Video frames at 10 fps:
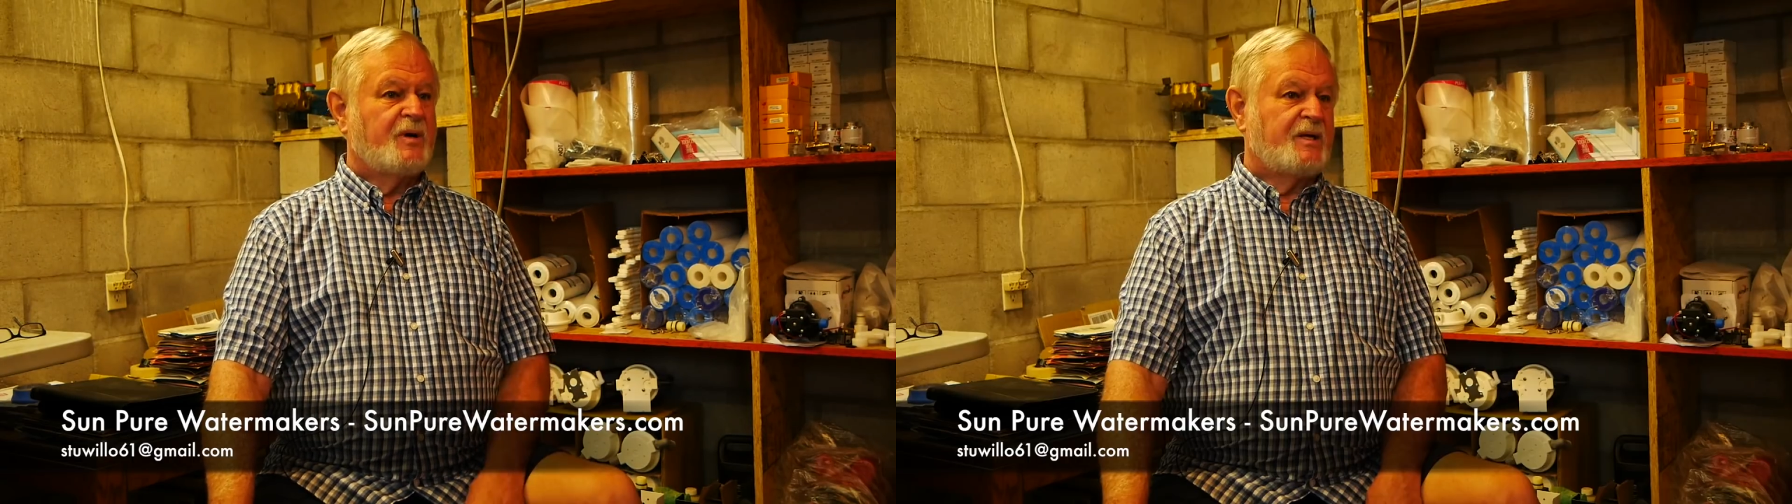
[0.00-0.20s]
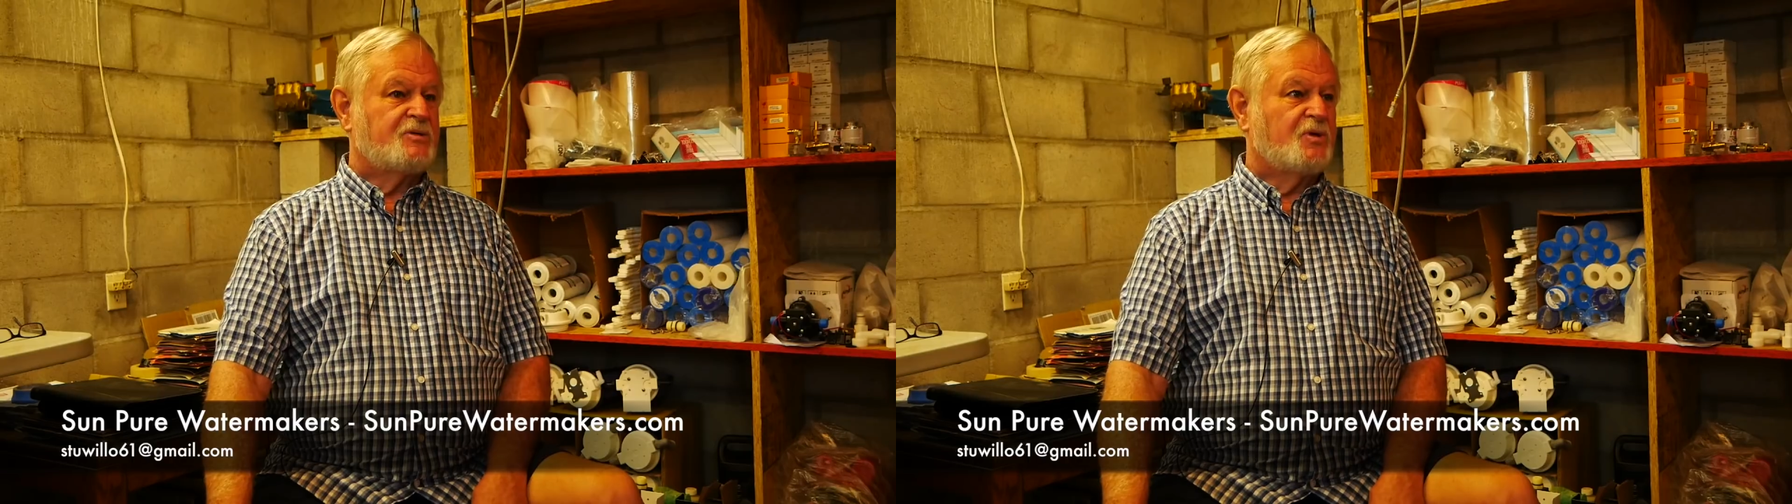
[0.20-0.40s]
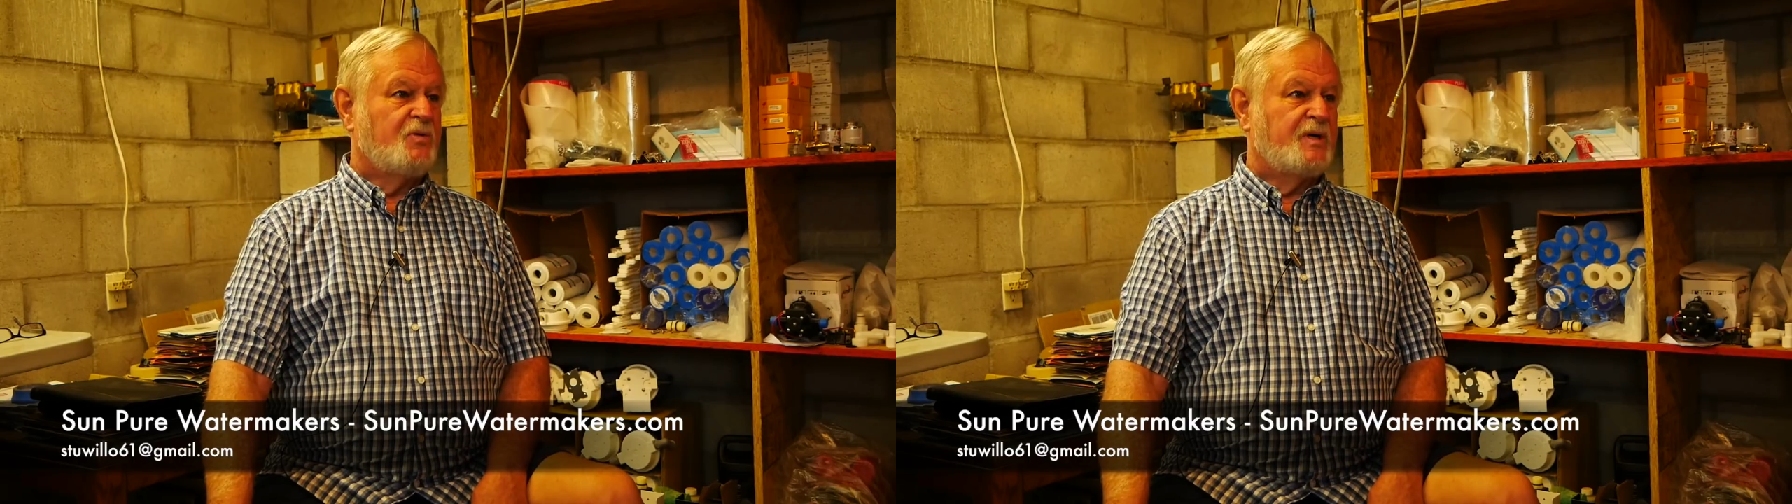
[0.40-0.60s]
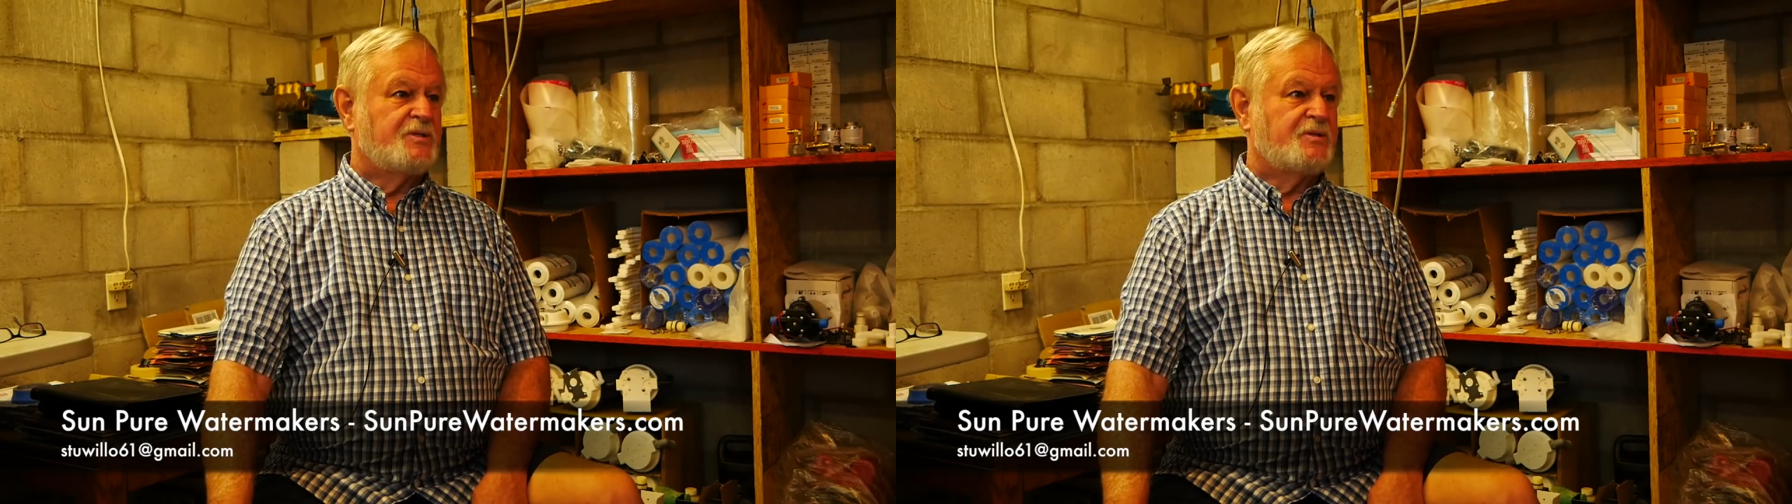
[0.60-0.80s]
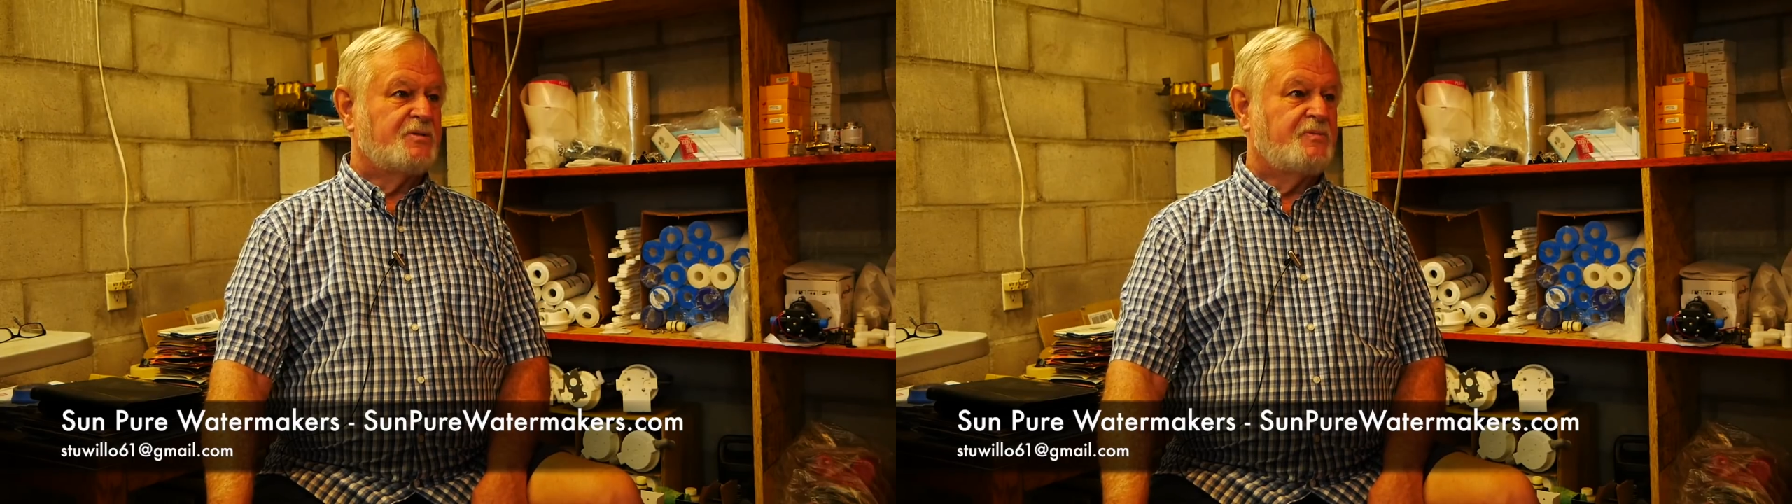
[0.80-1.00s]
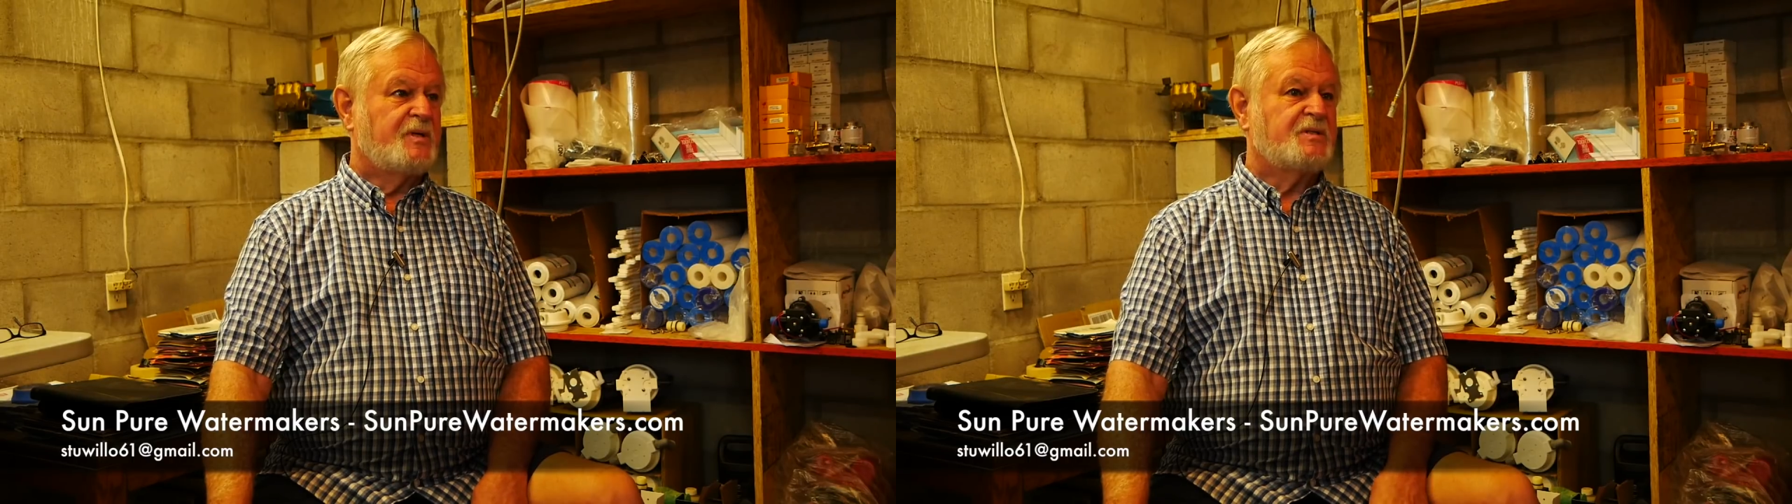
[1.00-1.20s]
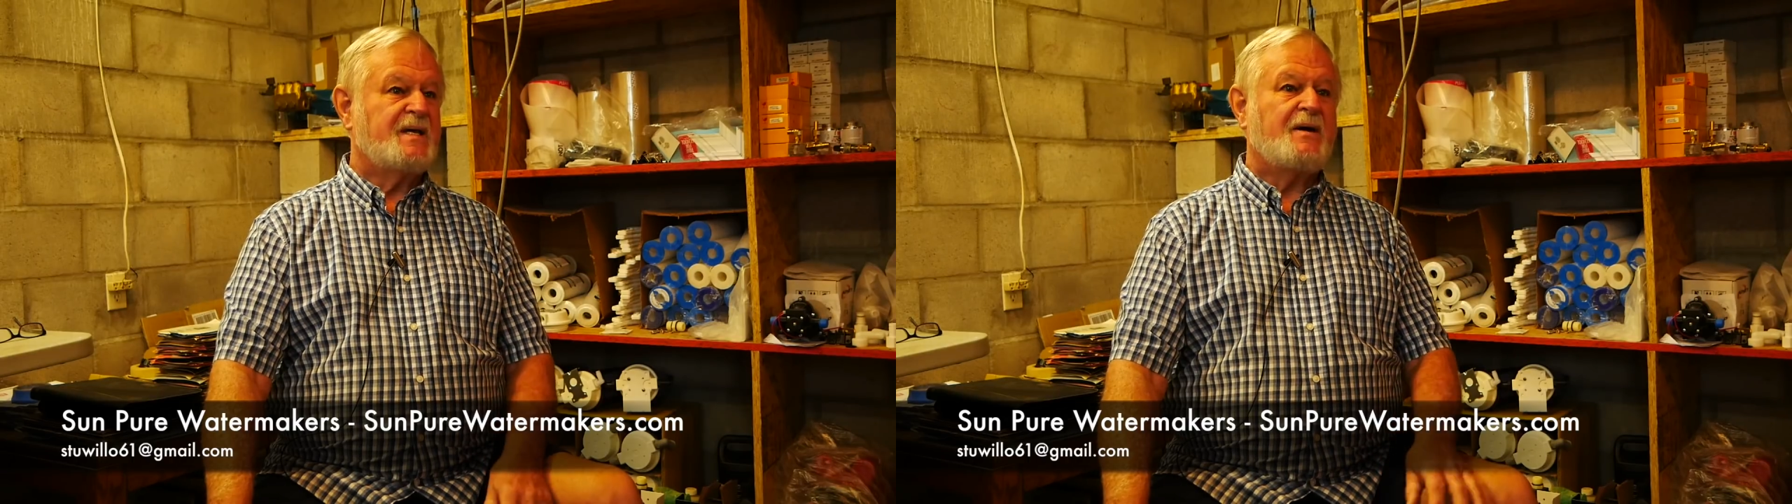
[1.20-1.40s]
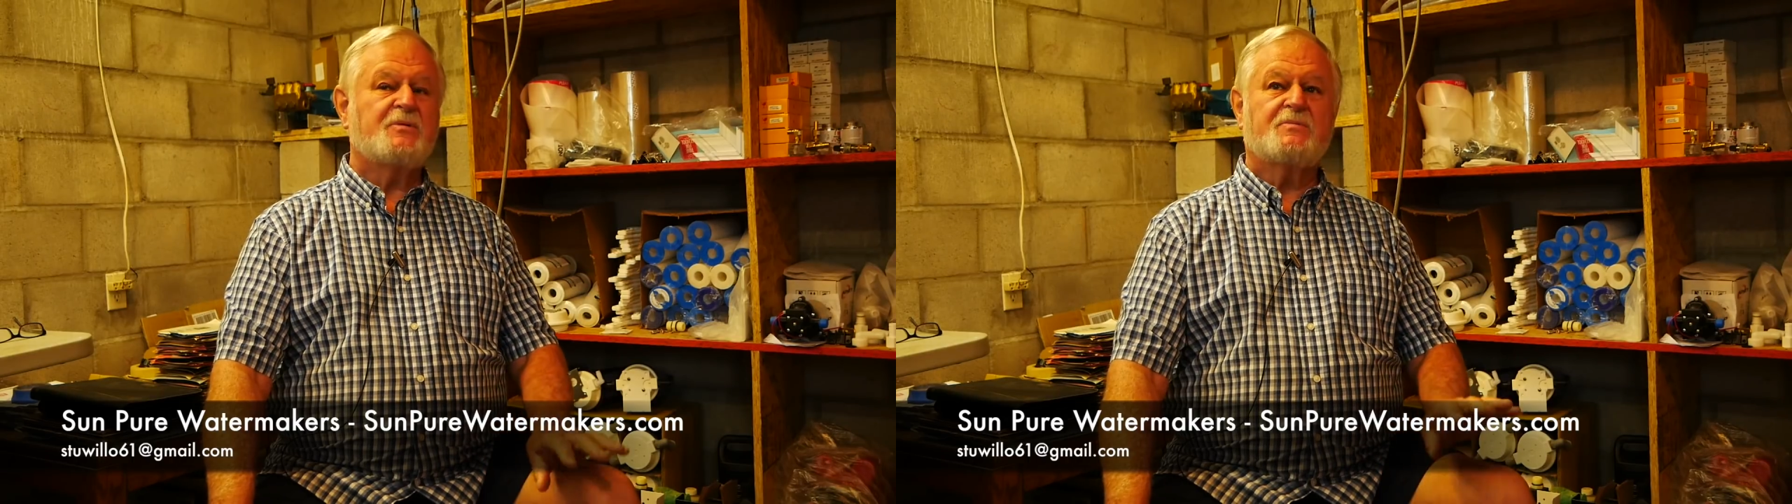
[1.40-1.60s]
to answer questions, because
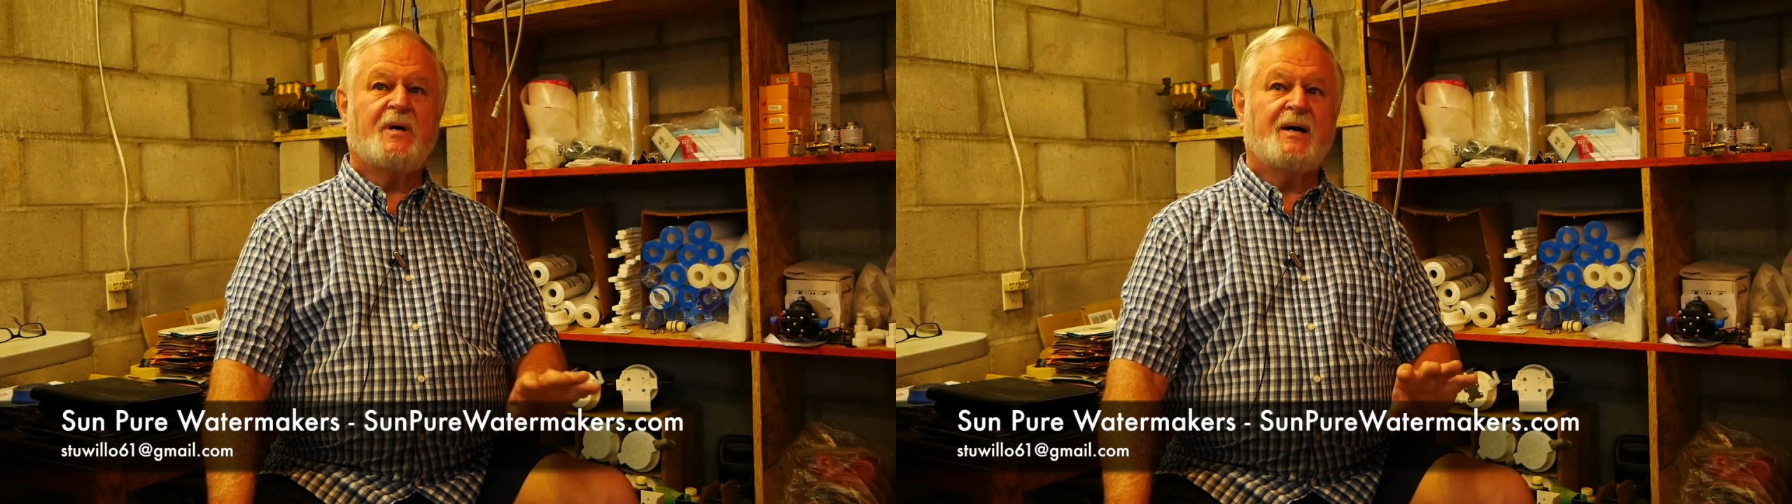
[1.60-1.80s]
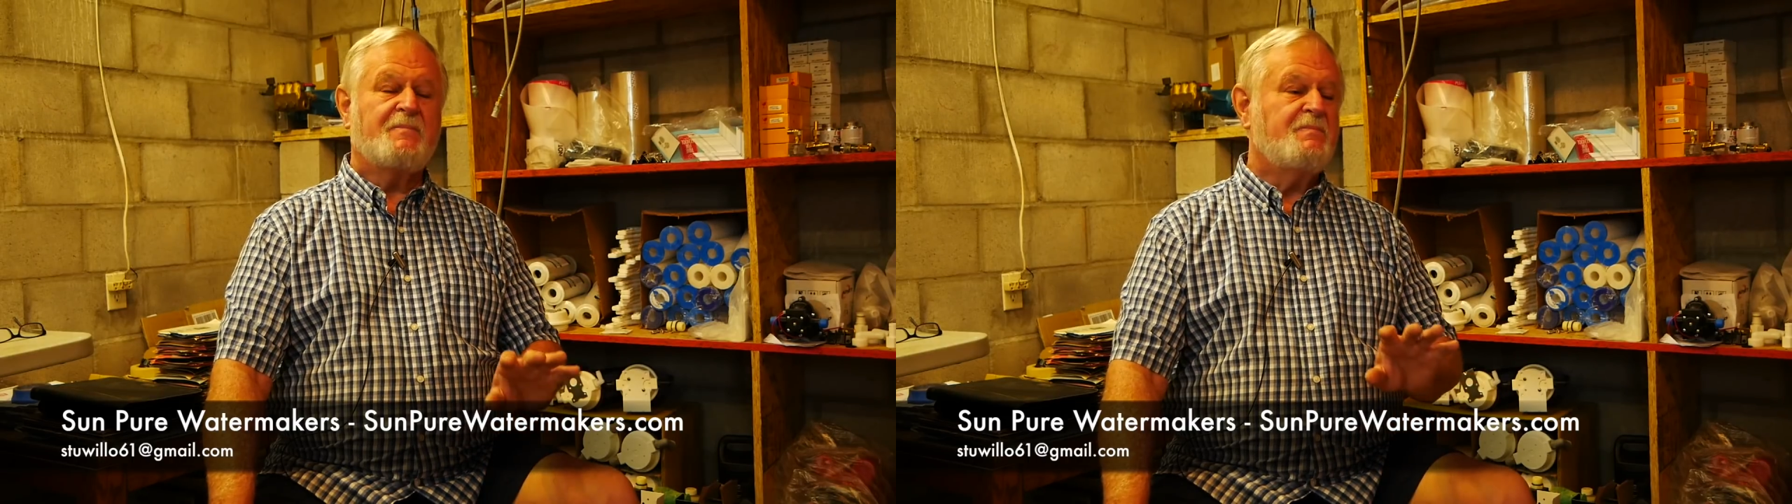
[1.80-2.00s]
that was my